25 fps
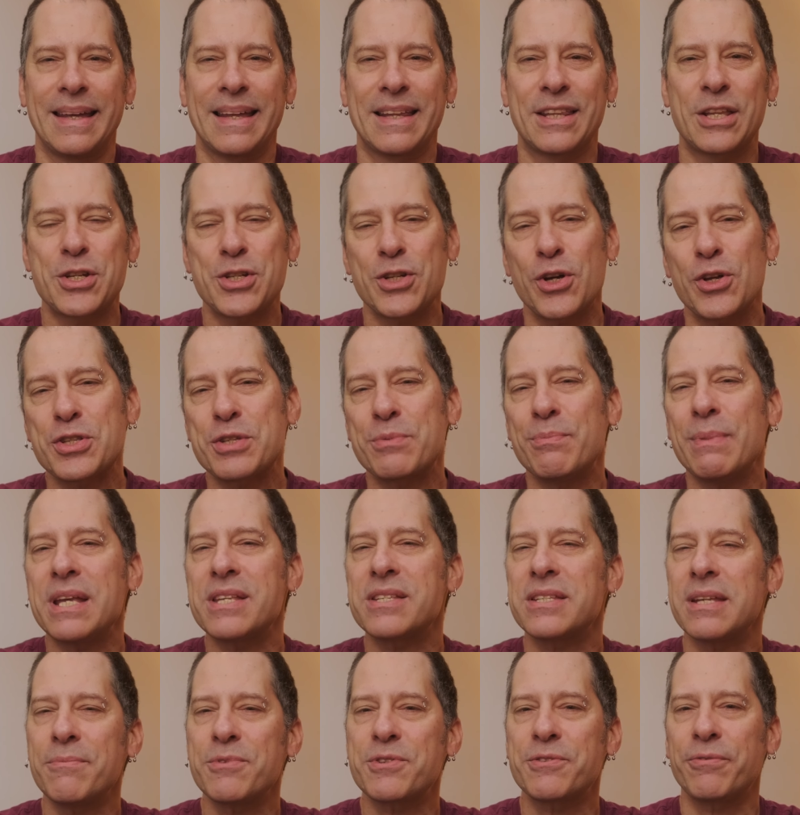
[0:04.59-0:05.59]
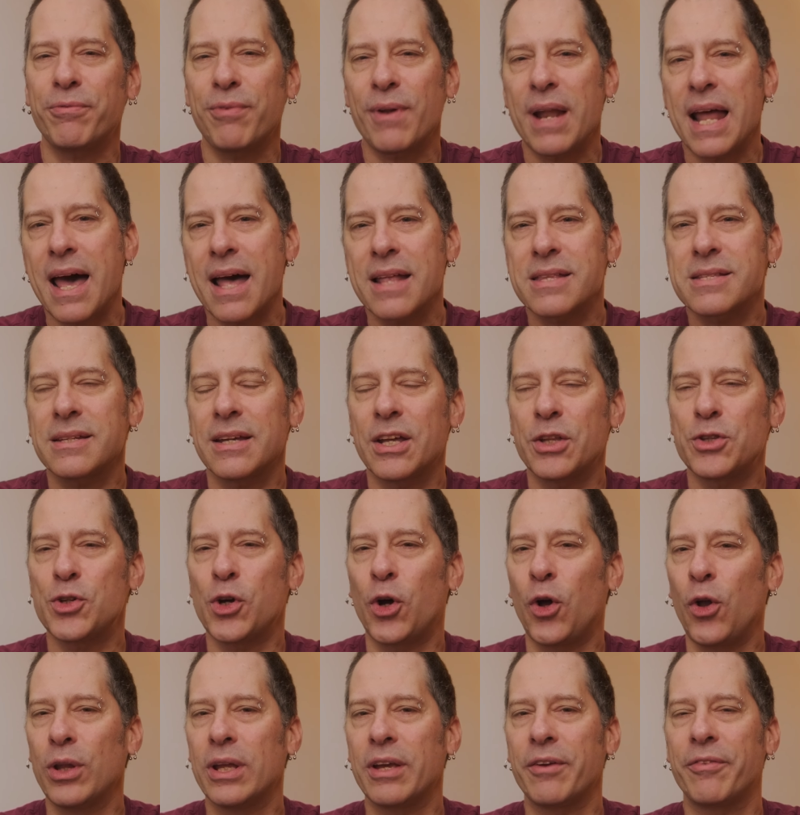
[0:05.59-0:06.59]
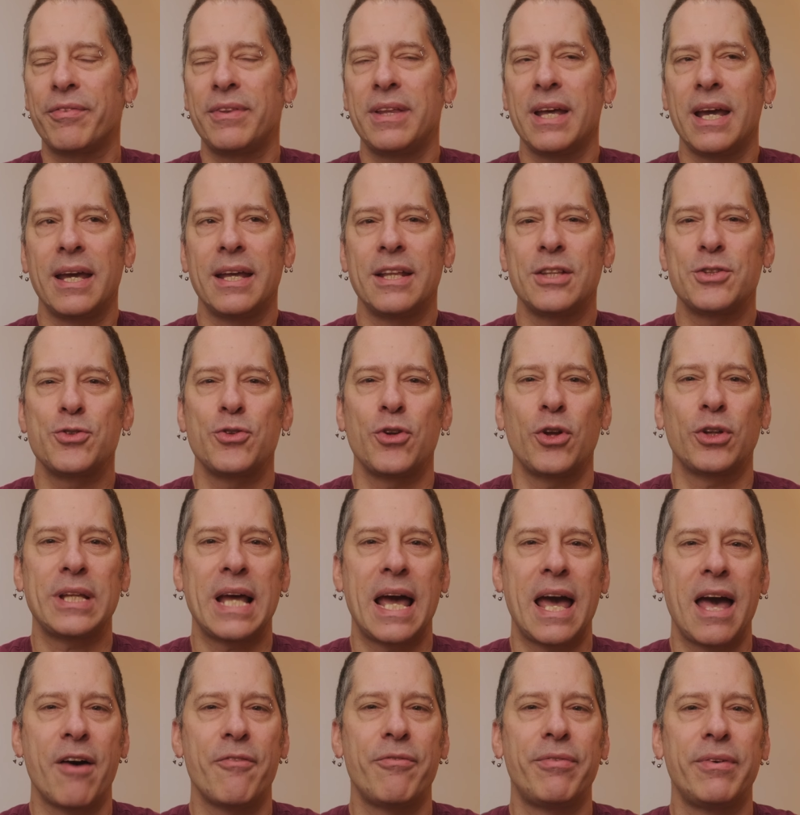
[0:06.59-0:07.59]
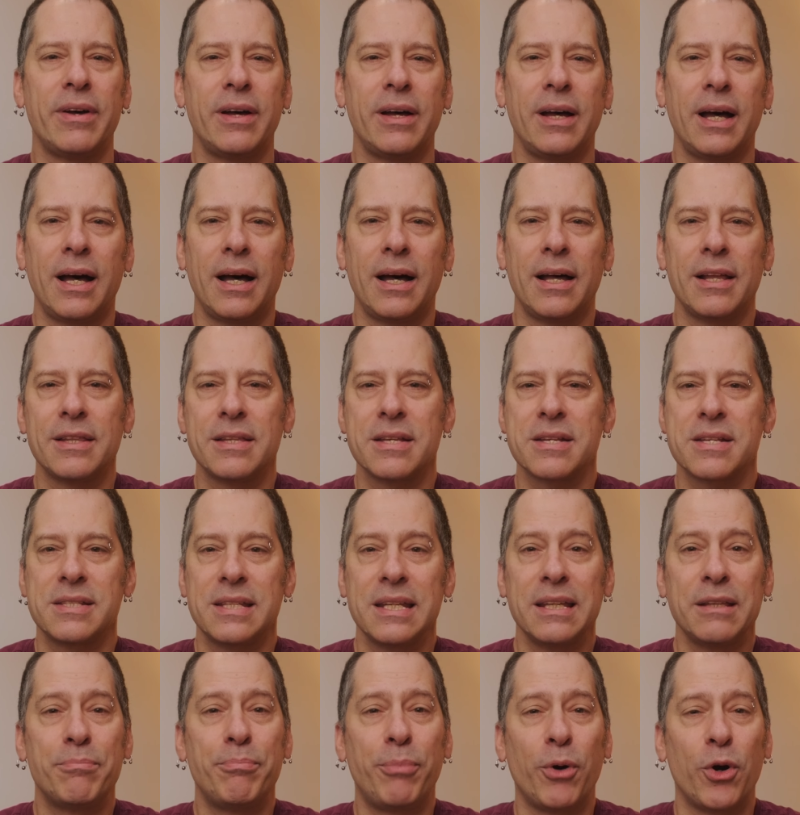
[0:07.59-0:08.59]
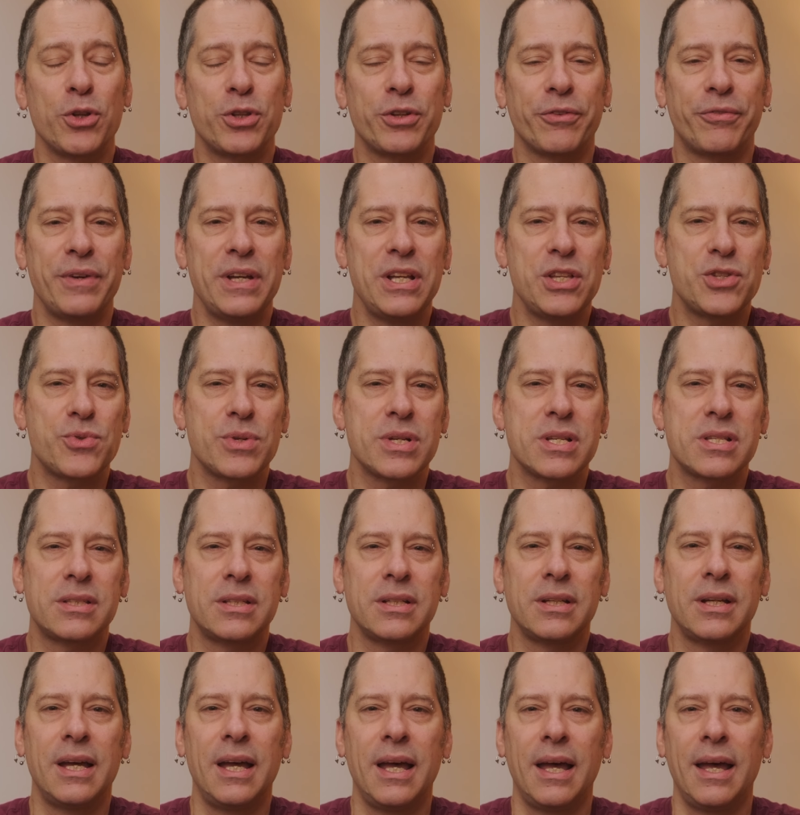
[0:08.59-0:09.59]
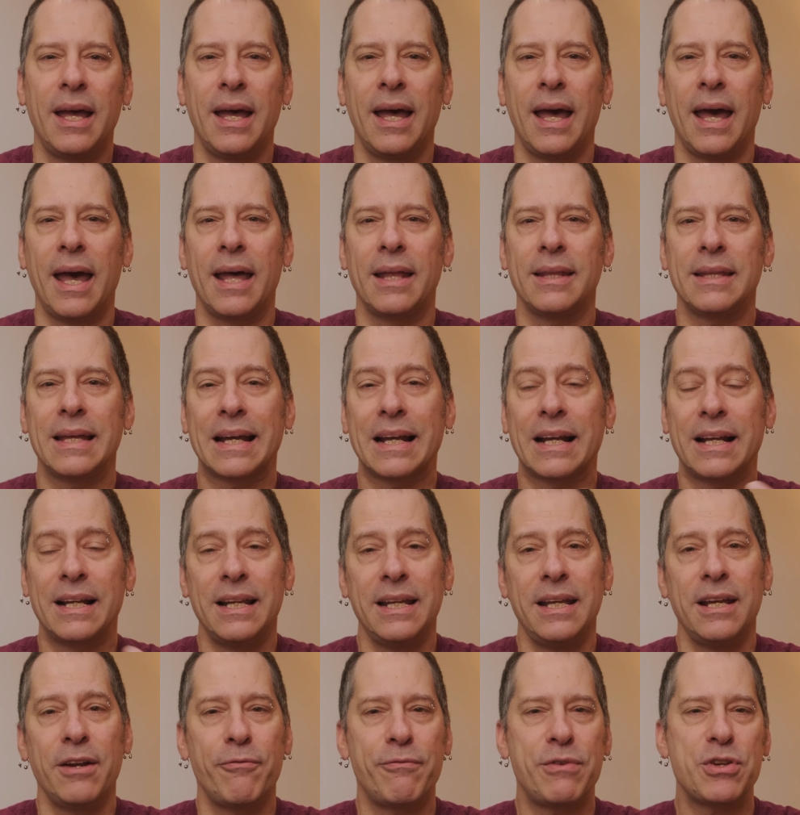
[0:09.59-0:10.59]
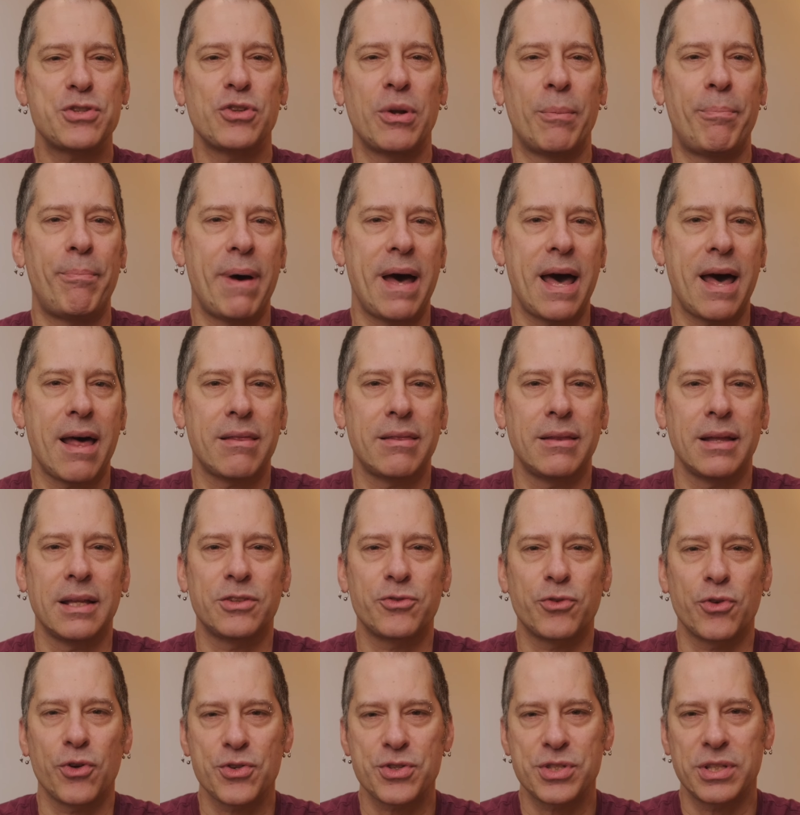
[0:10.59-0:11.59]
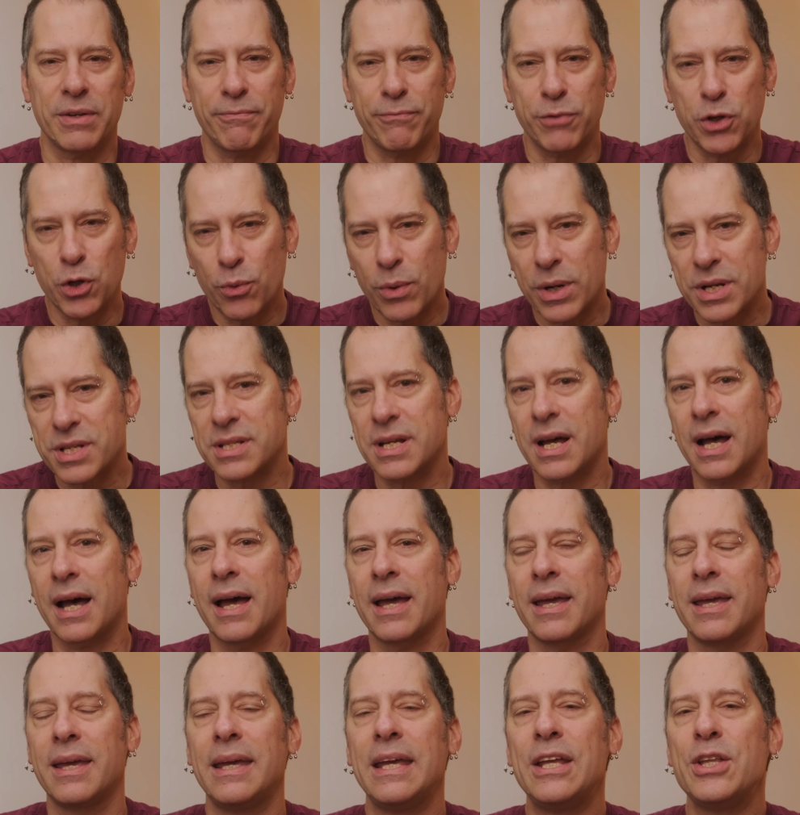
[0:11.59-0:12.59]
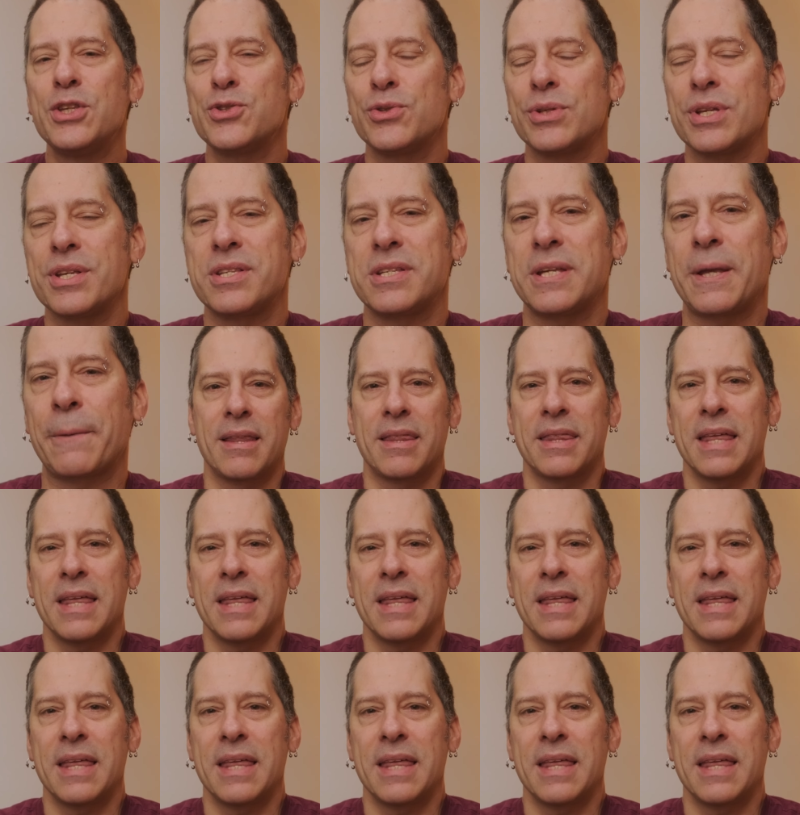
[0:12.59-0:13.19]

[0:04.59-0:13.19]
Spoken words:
The shots may seem flat and dull if they do not have a distinct point of interest and a clear visual path that draws the viewer's eye into the scene.